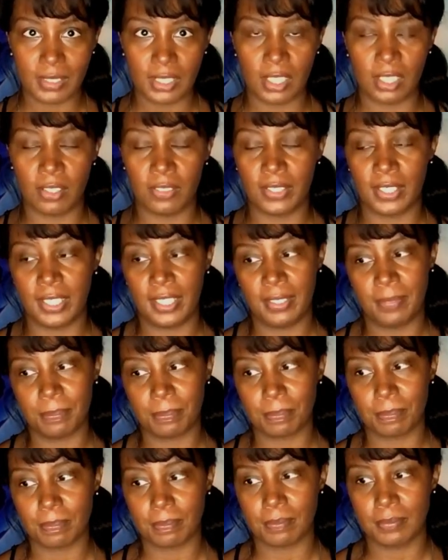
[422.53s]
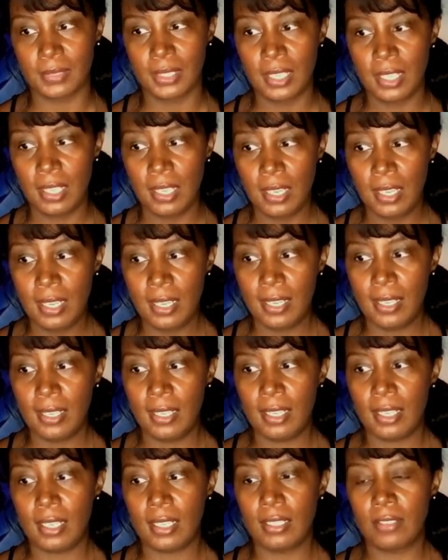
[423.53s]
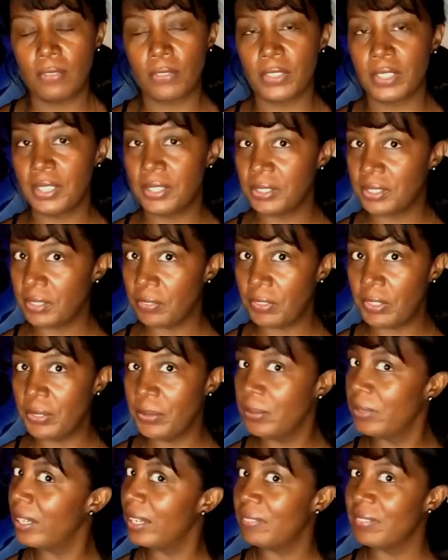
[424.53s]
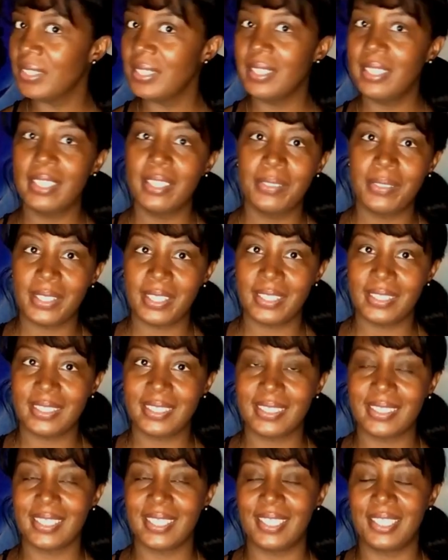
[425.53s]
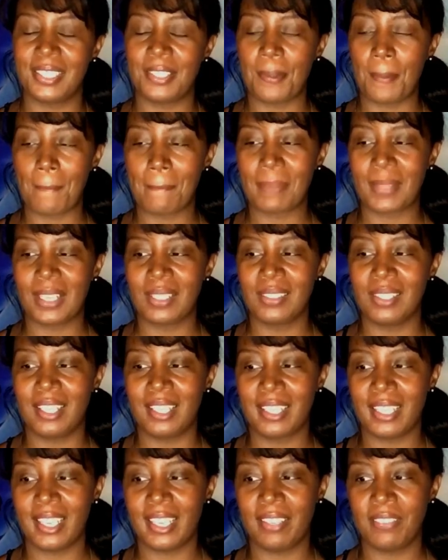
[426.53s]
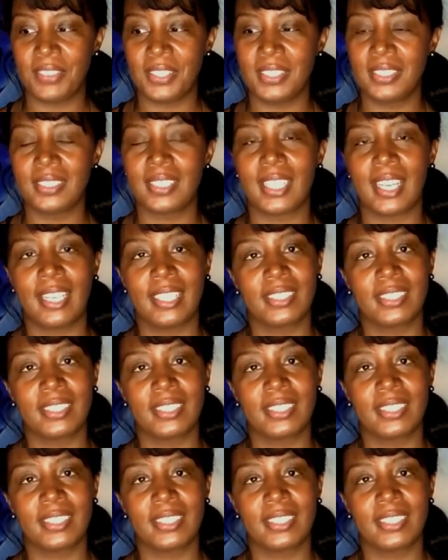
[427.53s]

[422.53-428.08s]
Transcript: All right. For those of you who haven't noticed, Alana Evans